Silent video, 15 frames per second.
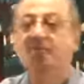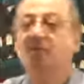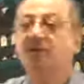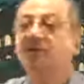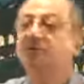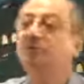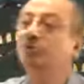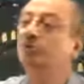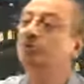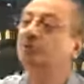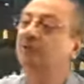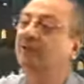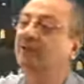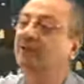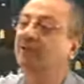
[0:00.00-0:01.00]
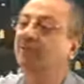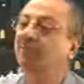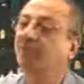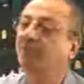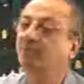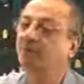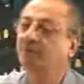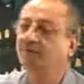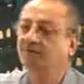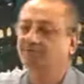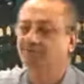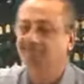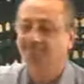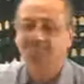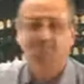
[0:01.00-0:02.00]
What is, do you see
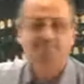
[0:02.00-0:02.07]
Ghafurun?